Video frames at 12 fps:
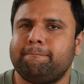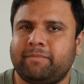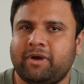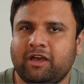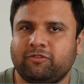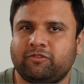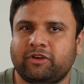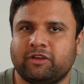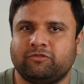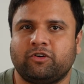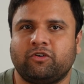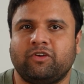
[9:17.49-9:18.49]
perfect
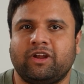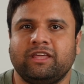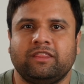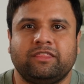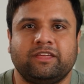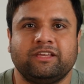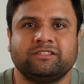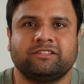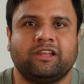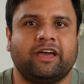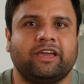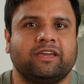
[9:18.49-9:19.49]
for running things
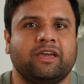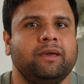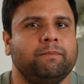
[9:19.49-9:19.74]
like